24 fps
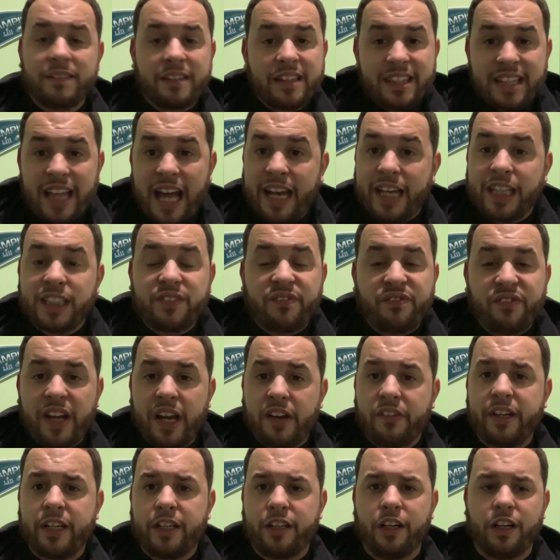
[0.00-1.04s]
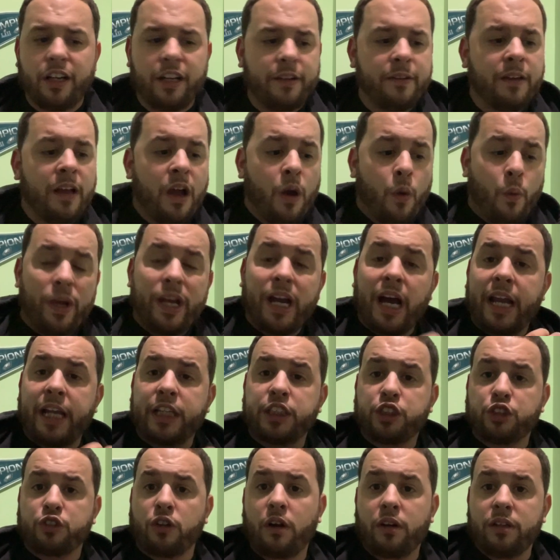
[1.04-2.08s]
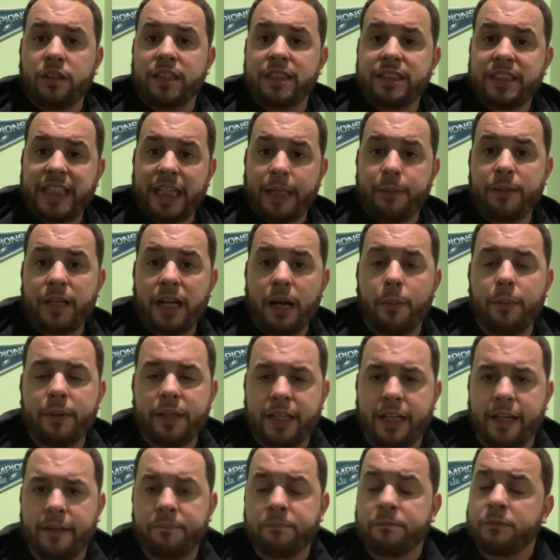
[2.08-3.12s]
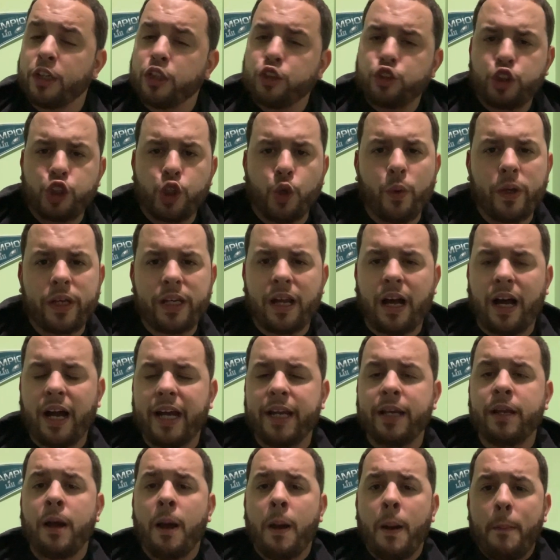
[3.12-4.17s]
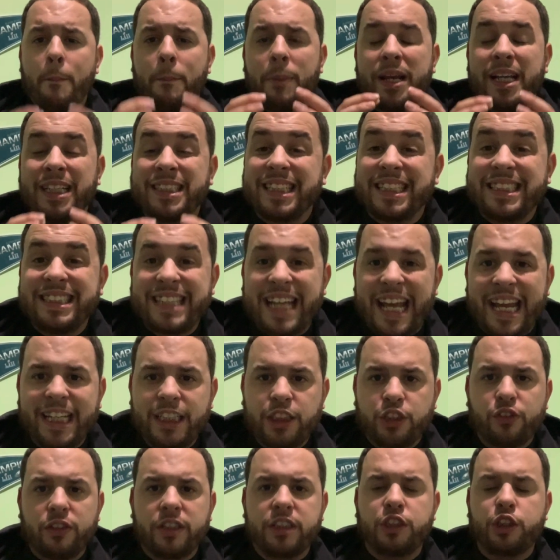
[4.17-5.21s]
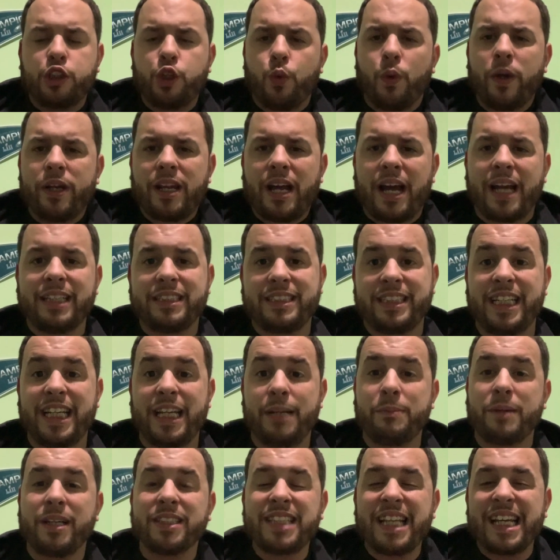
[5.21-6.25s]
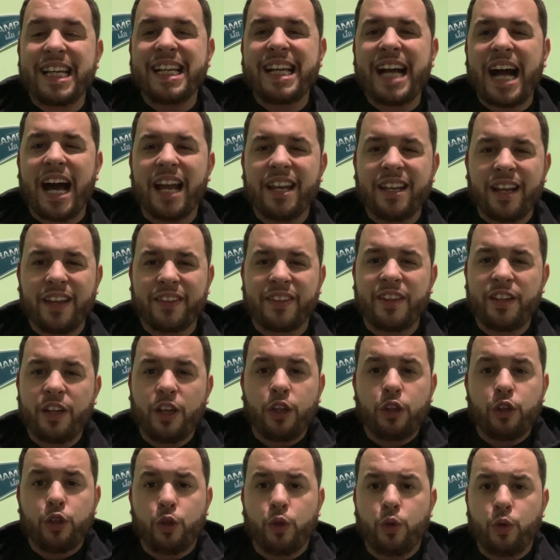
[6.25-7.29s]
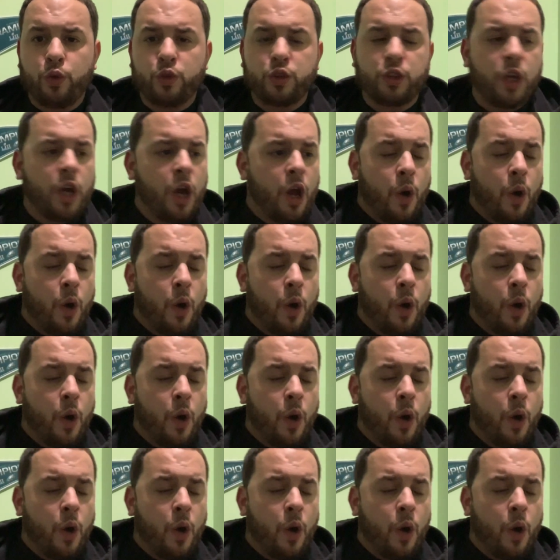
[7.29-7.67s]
That is very good. We got a struggling team coming in, 2-9, but it's a dangerous 2-9 team because they got nothing to lose.